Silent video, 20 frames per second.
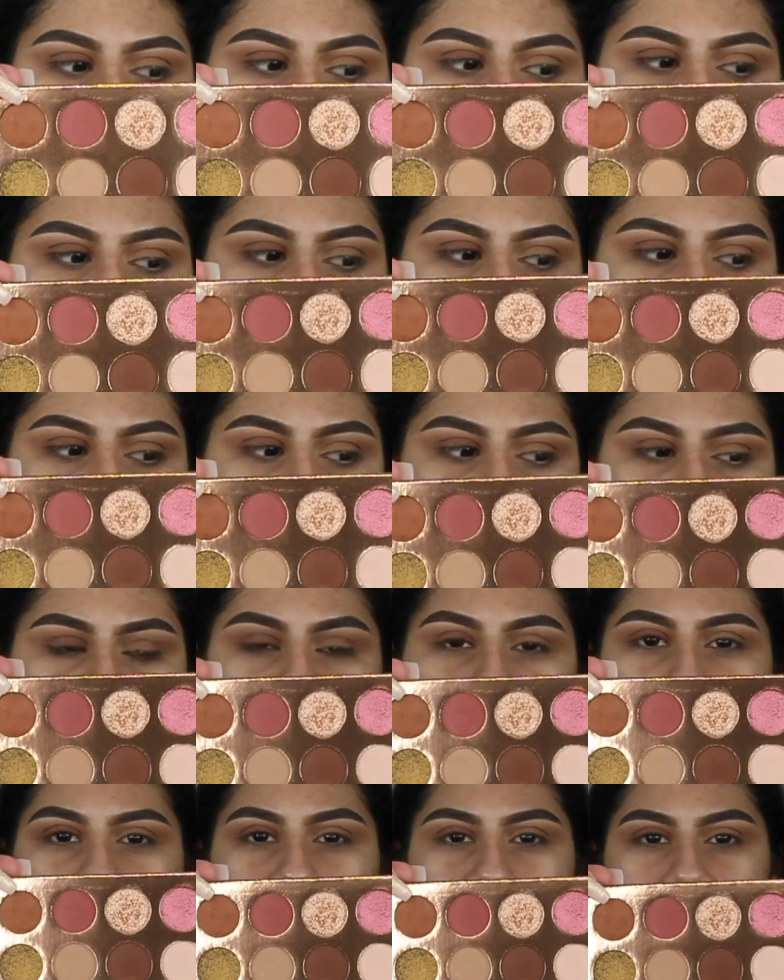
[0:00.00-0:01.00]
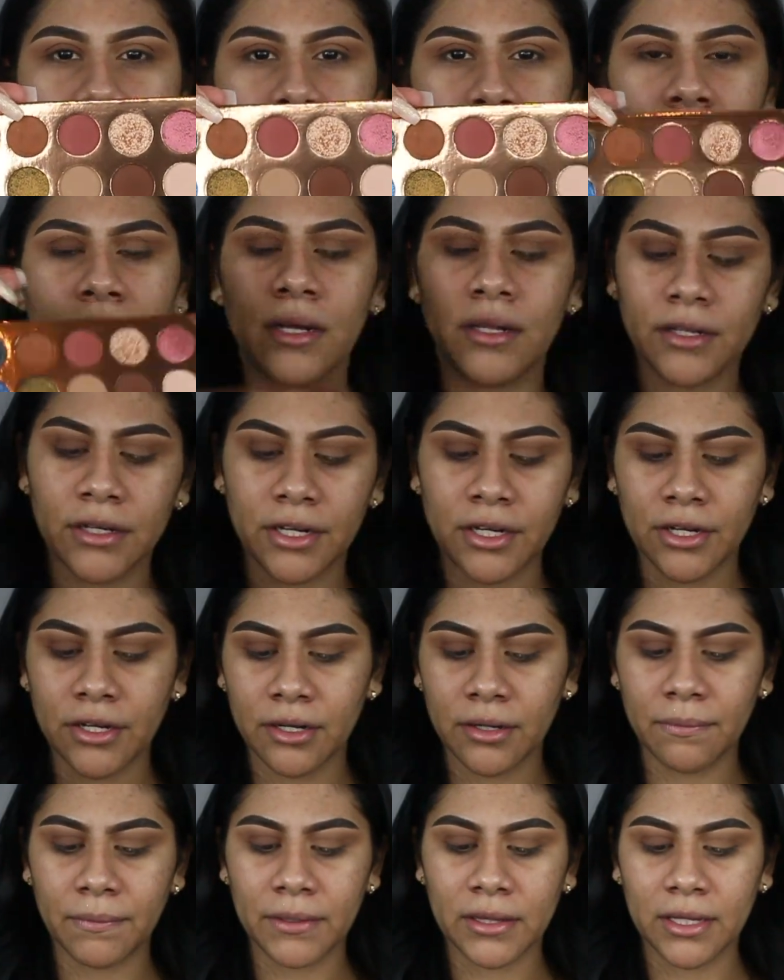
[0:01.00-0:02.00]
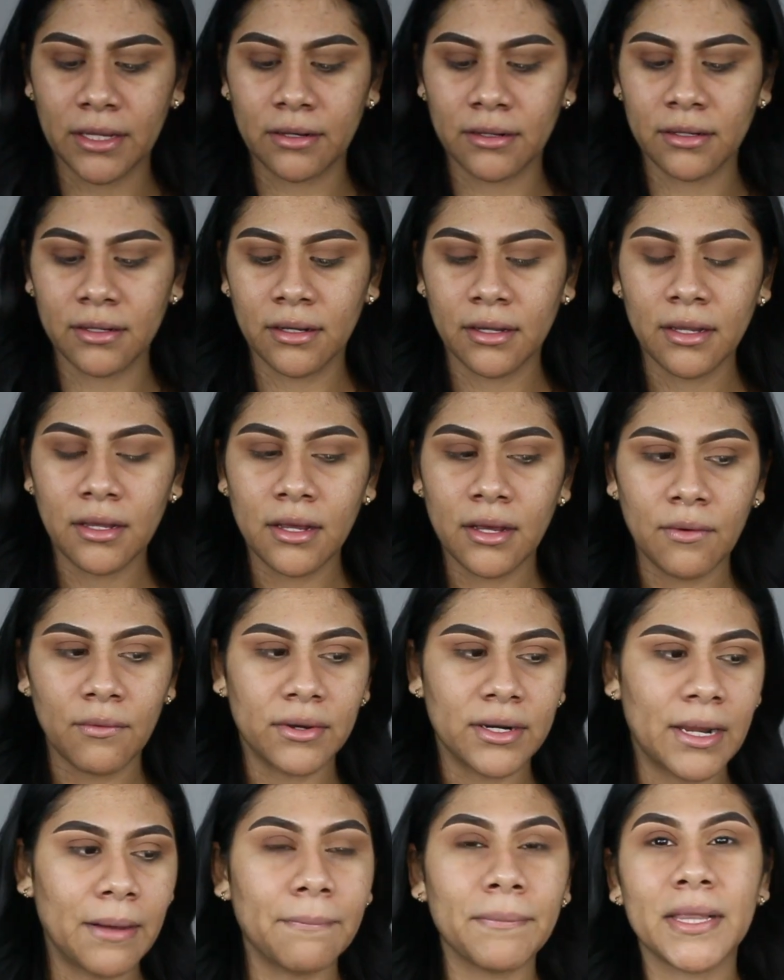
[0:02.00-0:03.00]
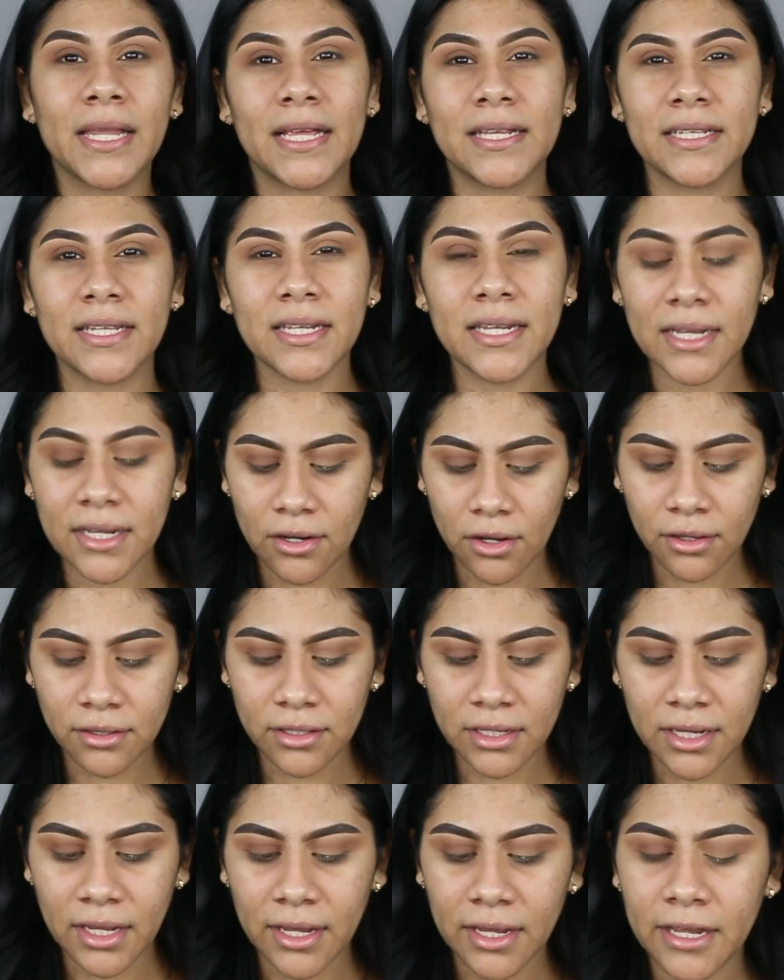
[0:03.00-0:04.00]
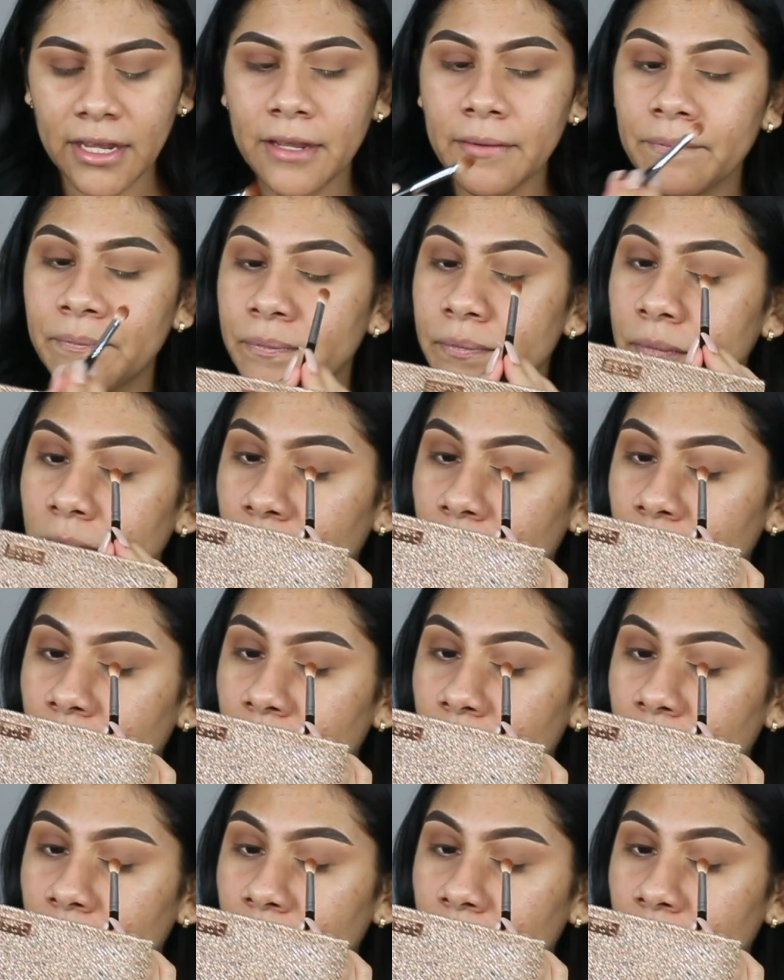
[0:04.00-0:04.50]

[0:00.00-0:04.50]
It feels like it's a warm color here, but then when I'm blending it on the eye,